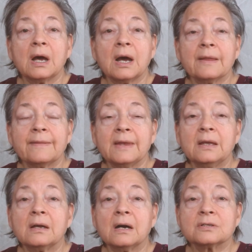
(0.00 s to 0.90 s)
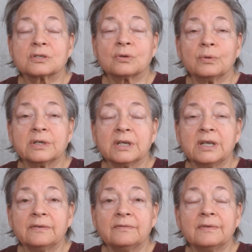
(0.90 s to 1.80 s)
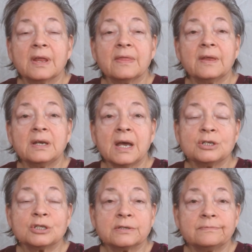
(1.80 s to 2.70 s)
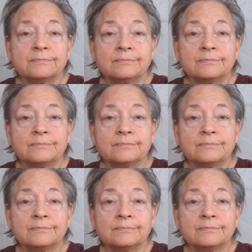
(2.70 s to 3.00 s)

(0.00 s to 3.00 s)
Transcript: I think God's going to give the nation